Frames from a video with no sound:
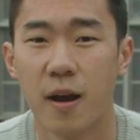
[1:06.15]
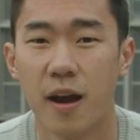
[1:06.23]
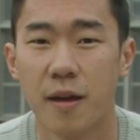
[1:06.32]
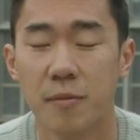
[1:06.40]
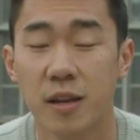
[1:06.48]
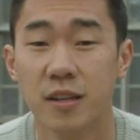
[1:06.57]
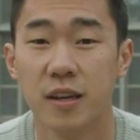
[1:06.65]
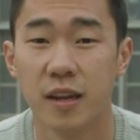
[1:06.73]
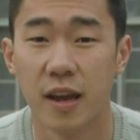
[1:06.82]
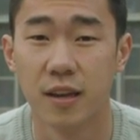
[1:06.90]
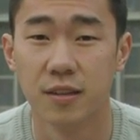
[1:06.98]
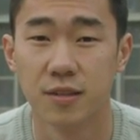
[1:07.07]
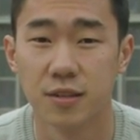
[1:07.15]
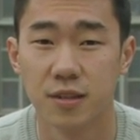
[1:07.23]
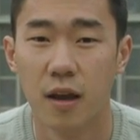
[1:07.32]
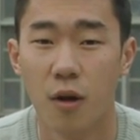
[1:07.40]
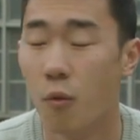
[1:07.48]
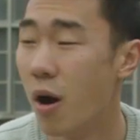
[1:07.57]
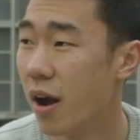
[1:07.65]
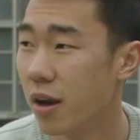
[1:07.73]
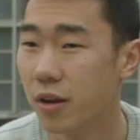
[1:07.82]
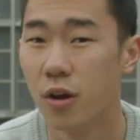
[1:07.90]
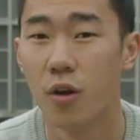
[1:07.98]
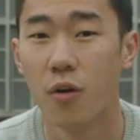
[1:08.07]
by Melinda Gates a
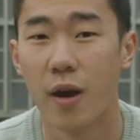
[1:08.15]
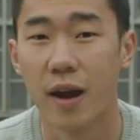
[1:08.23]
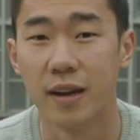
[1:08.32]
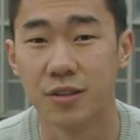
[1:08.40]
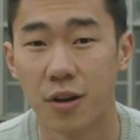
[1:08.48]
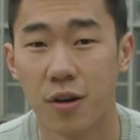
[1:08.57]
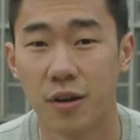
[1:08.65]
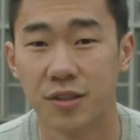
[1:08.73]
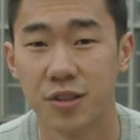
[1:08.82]
while ago and our,